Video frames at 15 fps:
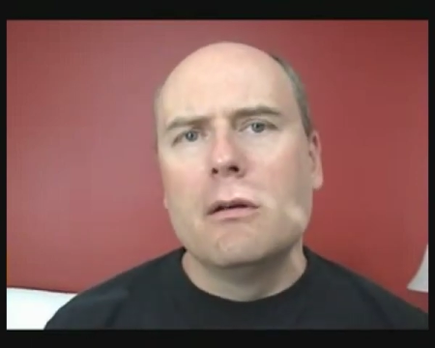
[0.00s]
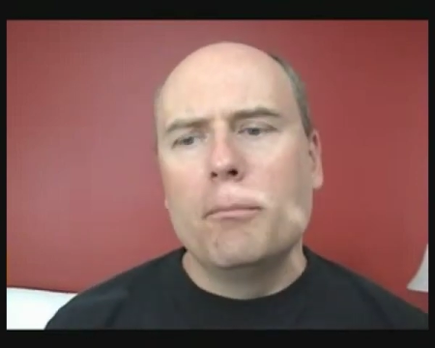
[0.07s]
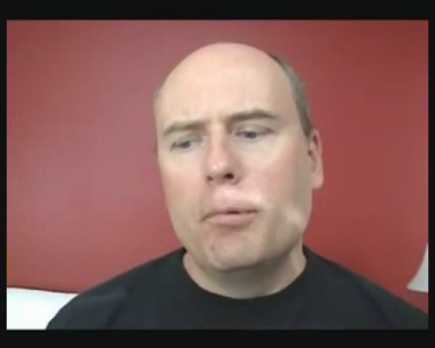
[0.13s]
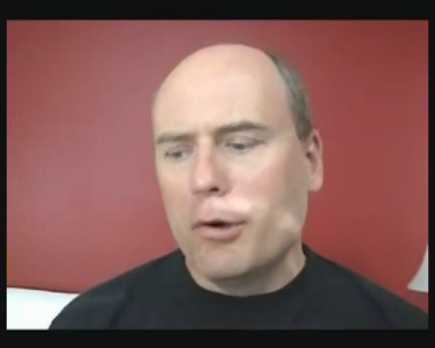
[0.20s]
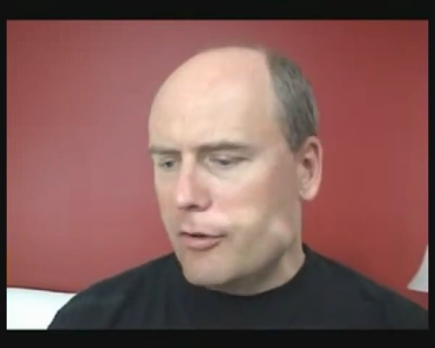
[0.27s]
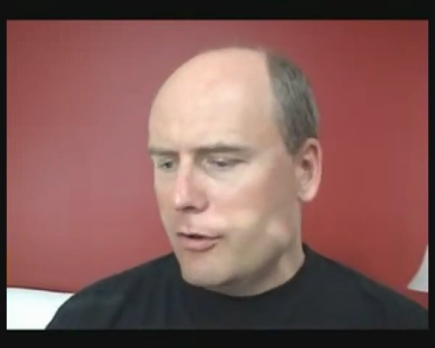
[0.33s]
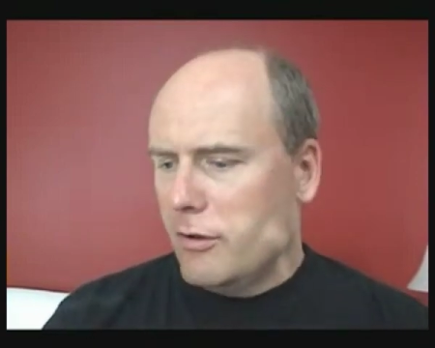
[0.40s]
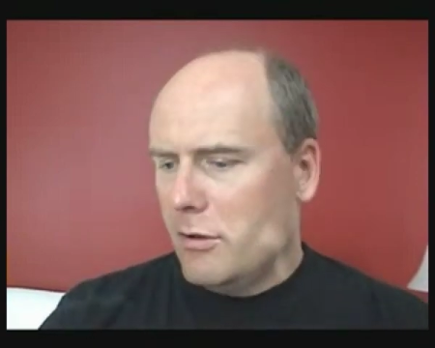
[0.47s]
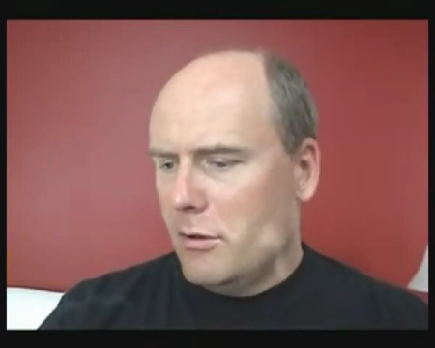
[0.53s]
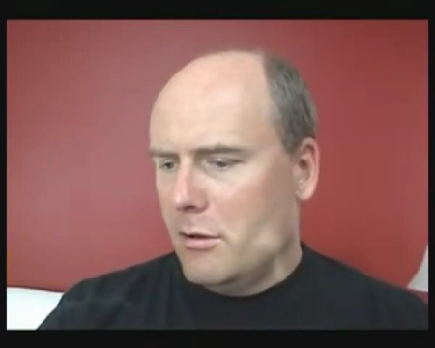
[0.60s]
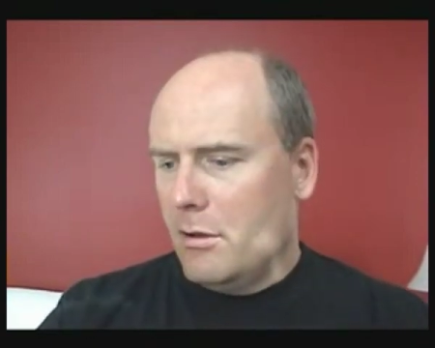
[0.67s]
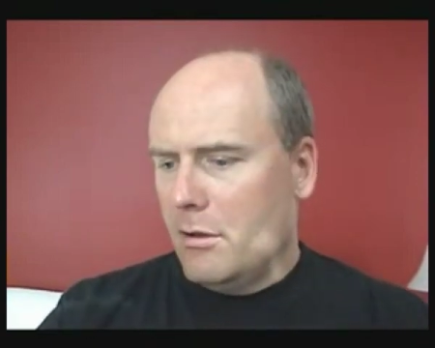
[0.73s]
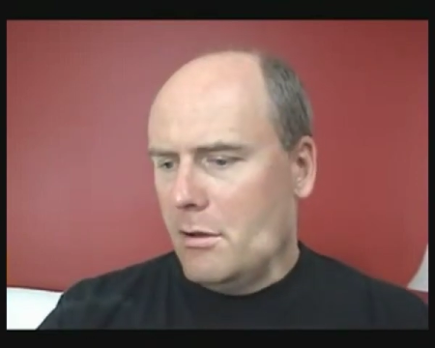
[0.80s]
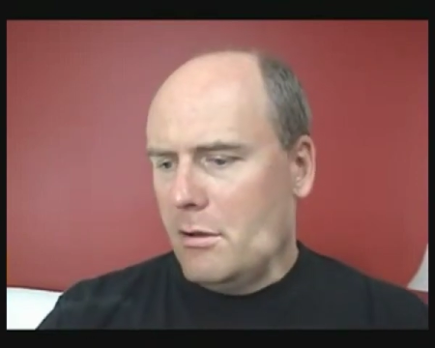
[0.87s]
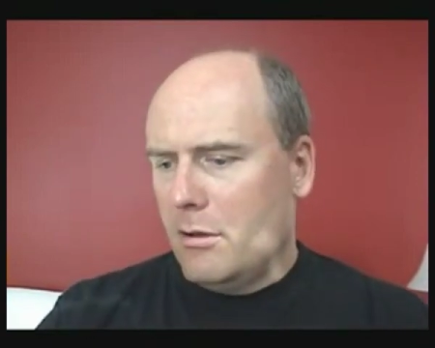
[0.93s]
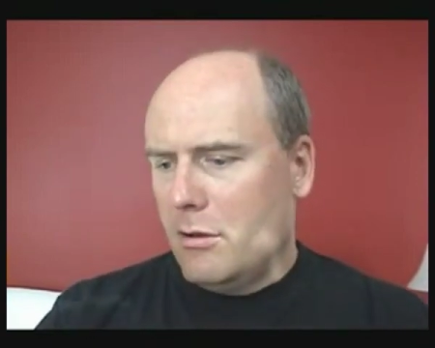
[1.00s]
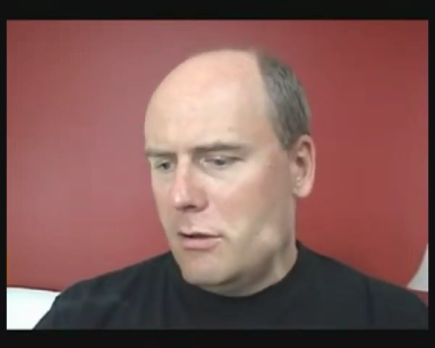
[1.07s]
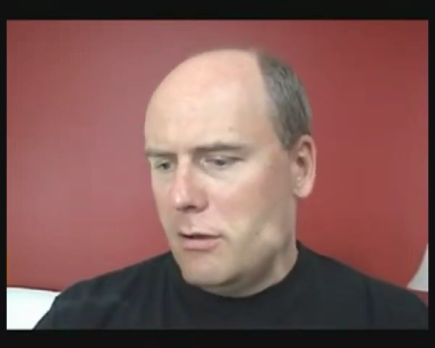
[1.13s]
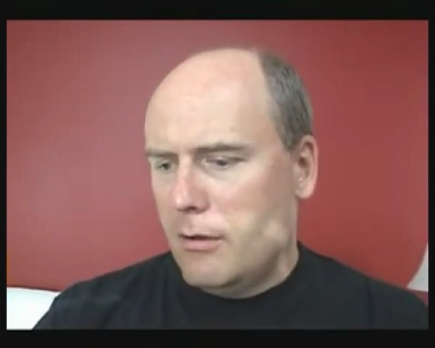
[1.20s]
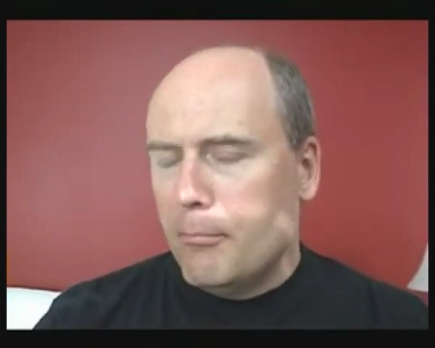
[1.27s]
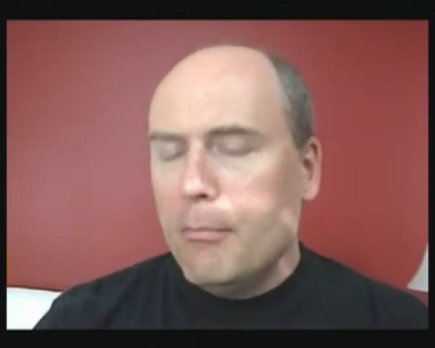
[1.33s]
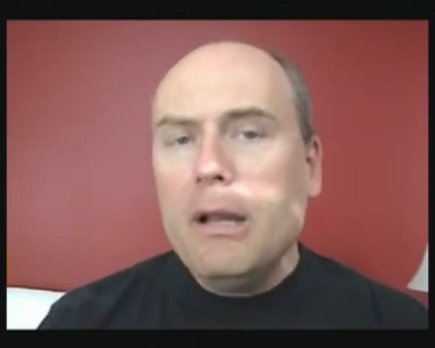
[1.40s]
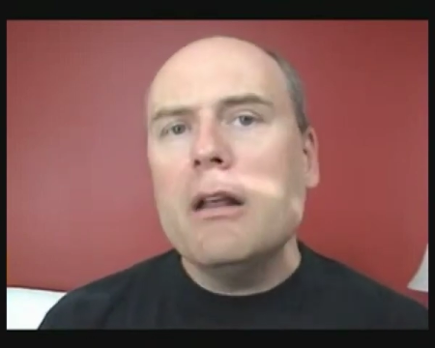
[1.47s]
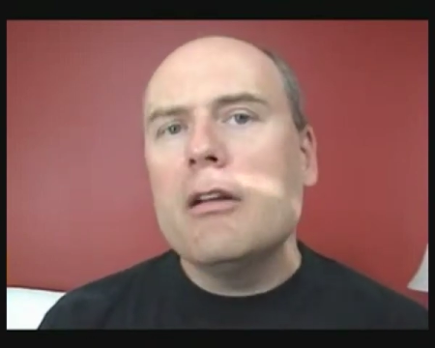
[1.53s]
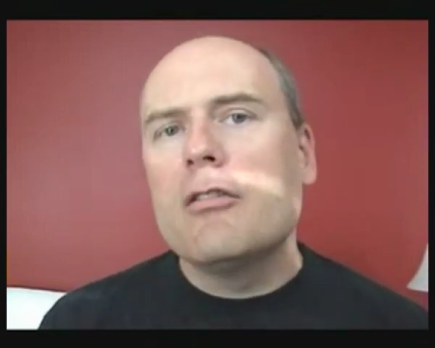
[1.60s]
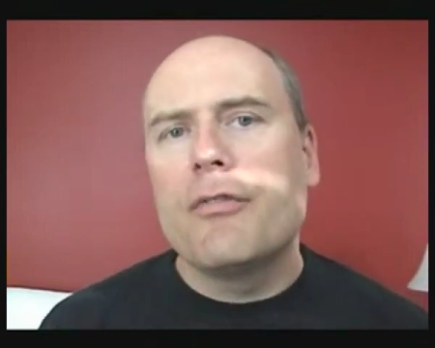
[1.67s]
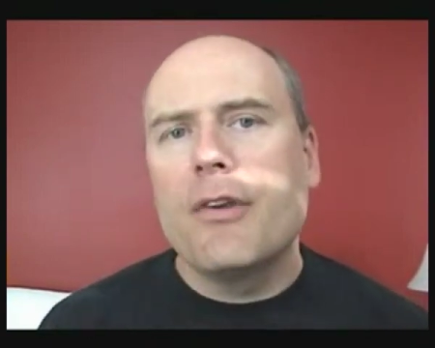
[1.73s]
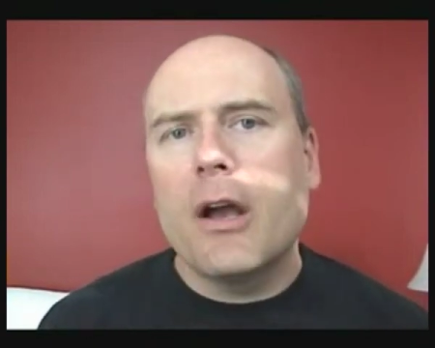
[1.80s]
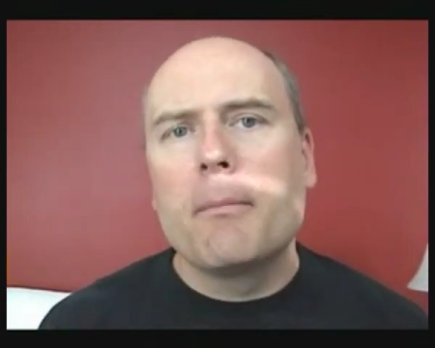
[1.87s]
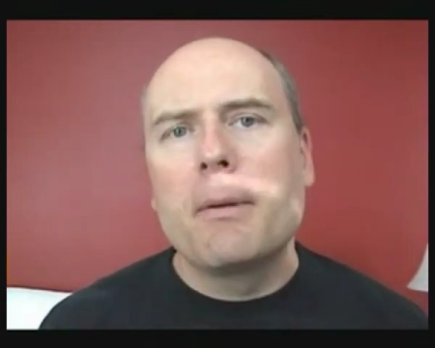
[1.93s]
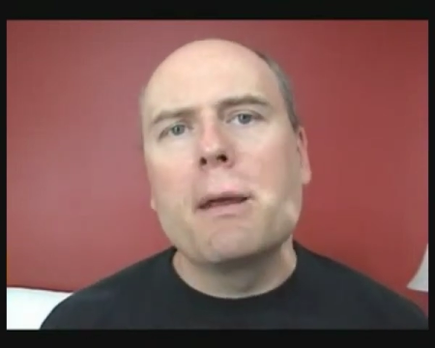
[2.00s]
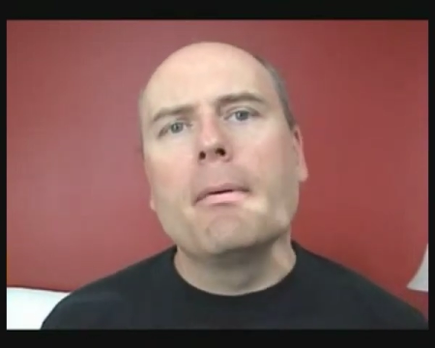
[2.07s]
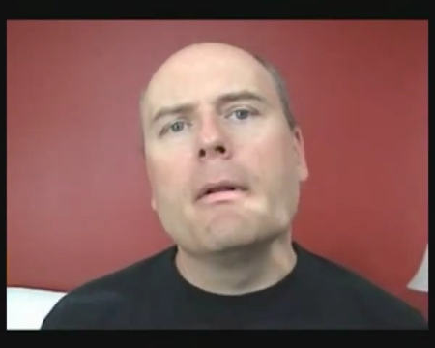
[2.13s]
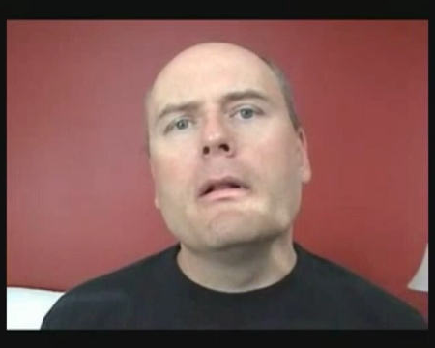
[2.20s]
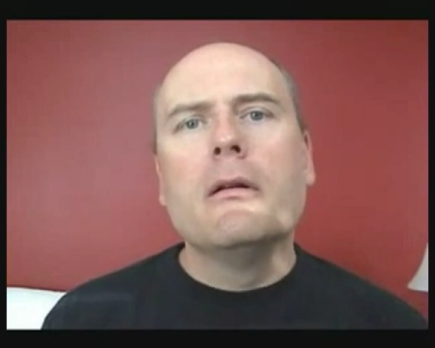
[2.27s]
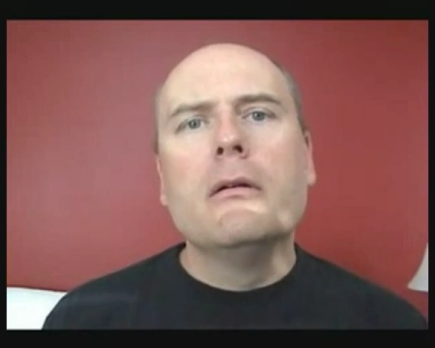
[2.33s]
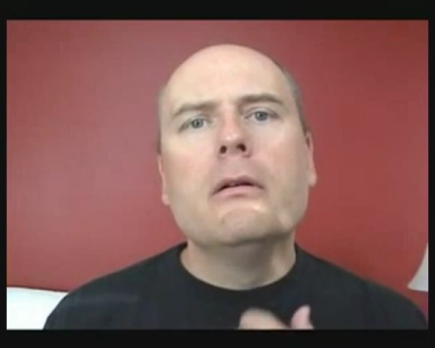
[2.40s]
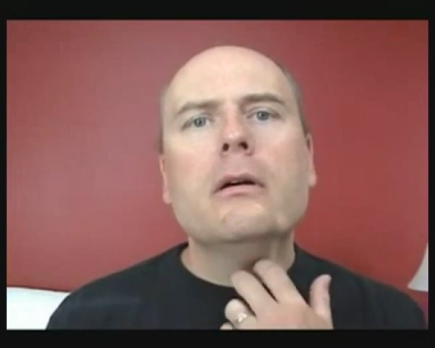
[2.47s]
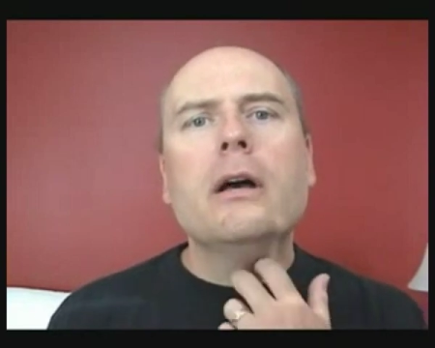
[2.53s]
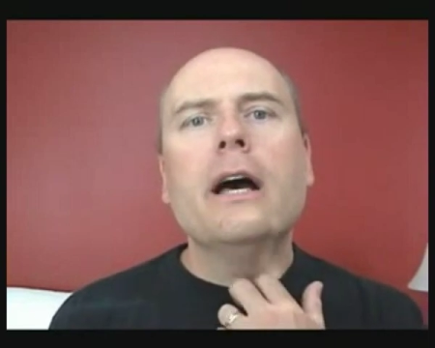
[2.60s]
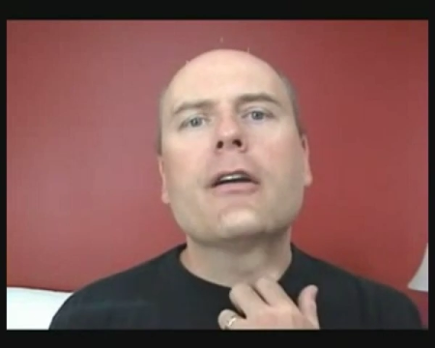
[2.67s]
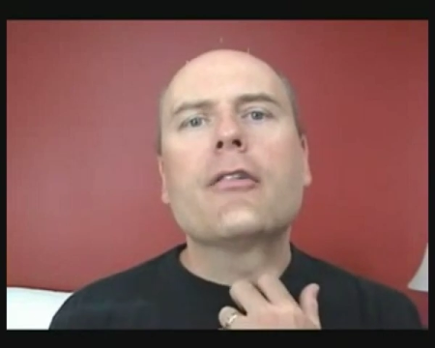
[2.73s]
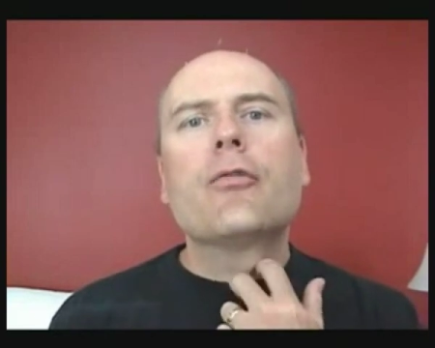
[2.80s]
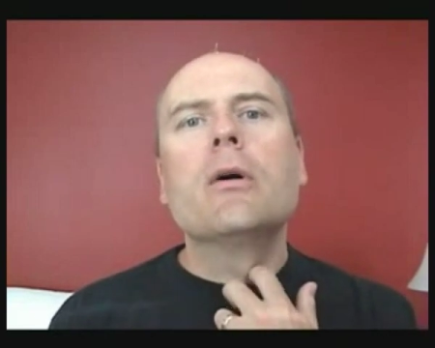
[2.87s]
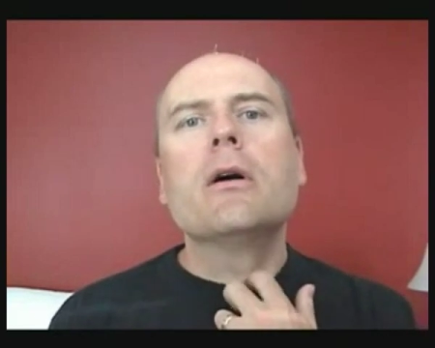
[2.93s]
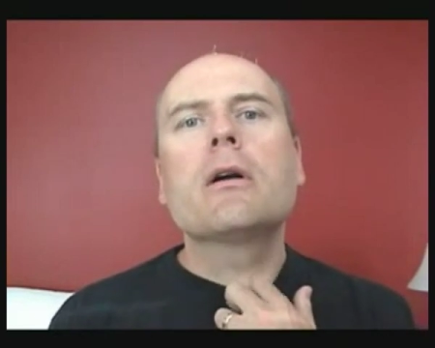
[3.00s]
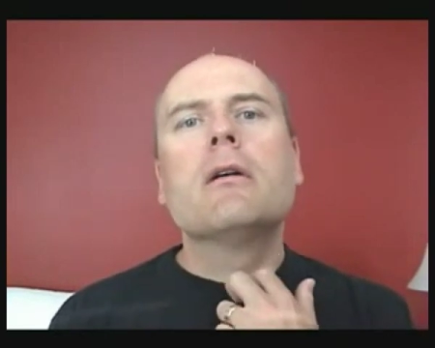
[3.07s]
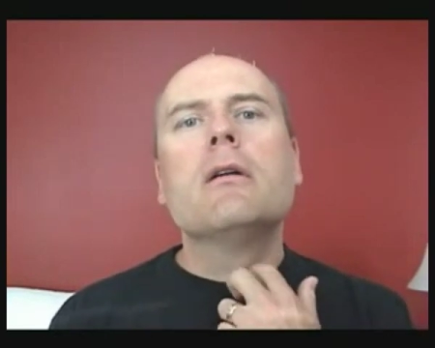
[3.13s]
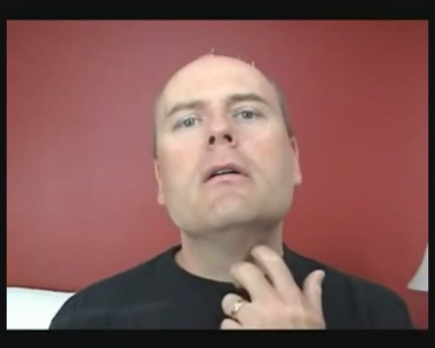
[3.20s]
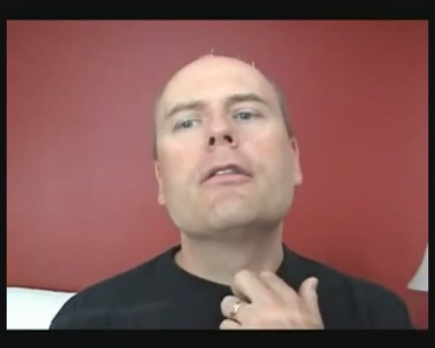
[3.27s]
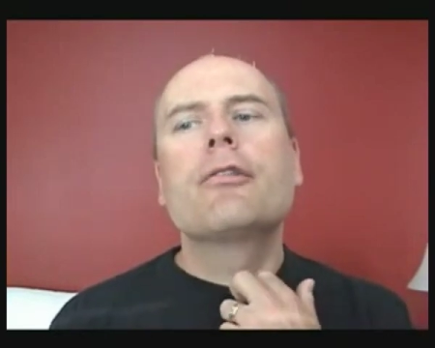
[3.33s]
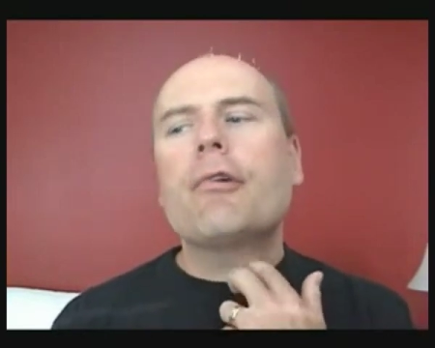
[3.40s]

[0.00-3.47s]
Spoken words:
put millions of young people out of work,